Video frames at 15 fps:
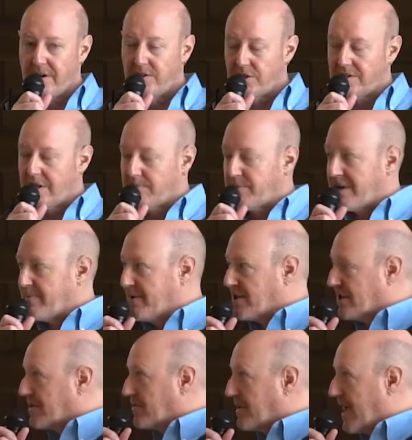and just let, let me
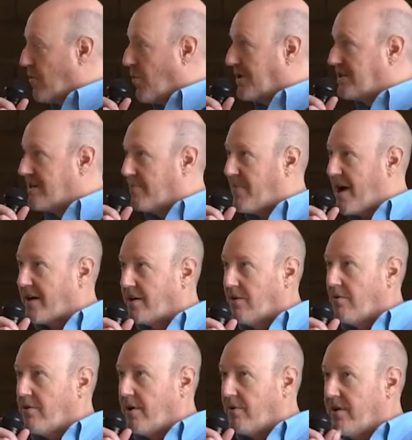just take one step back
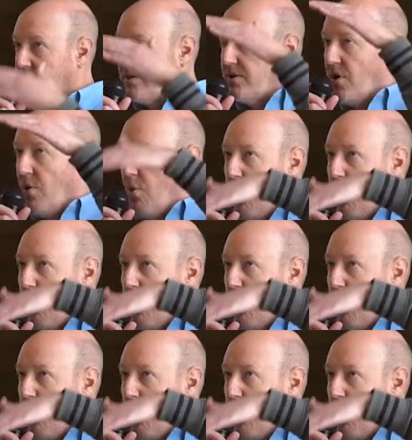here, there is no